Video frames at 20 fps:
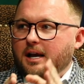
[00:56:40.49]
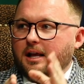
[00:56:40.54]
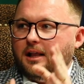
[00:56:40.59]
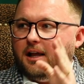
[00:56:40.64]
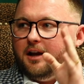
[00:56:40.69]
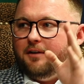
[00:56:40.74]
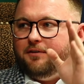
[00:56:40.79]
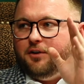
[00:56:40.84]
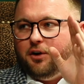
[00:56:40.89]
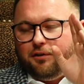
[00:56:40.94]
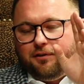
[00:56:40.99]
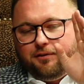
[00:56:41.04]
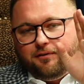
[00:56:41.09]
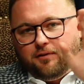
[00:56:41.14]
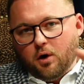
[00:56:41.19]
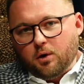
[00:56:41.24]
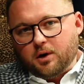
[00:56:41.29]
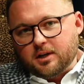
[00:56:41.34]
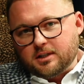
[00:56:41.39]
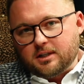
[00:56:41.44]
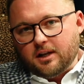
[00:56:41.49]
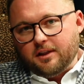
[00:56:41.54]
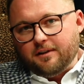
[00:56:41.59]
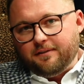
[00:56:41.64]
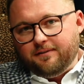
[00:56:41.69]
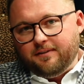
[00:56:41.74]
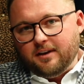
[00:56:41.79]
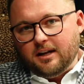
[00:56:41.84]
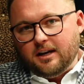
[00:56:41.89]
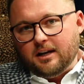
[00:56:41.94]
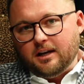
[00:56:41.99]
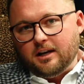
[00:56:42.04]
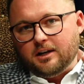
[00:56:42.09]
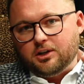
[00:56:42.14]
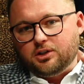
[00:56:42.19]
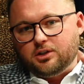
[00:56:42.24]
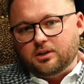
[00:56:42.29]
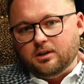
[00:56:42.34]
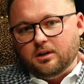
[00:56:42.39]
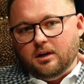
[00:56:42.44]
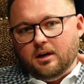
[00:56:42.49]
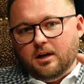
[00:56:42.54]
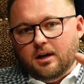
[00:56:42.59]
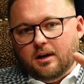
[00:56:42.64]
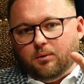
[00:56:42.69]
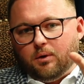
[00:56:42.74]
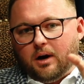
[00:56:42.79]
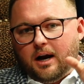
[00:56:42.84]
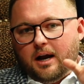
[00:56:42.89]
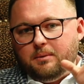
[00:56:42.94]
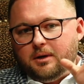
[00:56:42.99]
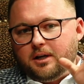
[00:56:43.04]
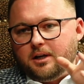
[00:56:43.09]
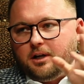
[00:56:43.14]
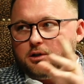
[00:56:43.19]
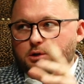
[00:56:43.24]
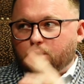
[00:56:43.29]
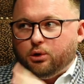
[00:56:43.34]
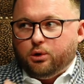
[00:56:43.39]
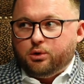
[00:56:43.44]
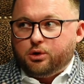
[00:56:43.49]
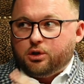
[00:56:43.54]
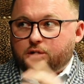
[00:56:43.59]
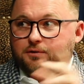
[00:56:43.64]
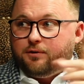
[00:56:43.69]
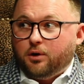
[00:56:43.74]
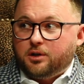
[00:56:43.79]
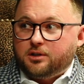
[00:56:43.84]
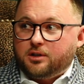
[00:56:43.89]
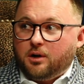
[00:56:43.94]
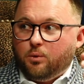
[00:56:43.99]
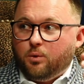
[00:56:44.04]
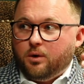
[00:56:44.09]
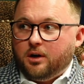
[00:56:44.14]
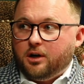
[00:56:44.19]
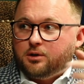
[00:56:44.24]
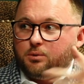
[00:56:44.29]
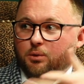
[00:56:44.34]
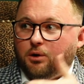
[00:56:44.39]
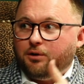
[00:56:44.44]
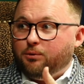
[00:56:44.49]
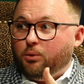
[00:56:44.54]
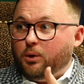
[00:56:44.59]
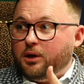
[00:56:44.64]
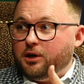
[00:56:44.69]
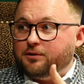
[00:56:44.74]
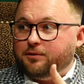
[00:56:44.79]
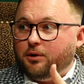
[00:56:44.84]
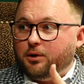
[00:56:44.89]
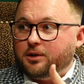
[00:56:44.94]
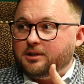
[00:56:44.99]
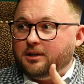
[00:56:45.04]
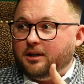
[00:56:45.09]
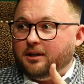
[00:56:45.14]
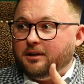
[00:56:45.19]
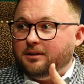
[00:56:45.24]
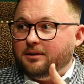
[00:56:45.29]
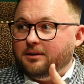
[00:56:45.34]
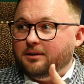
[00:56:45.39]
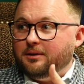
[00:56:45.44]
Like if you're focused on the finish, right? Because losers focus on winners. What if winners focus on?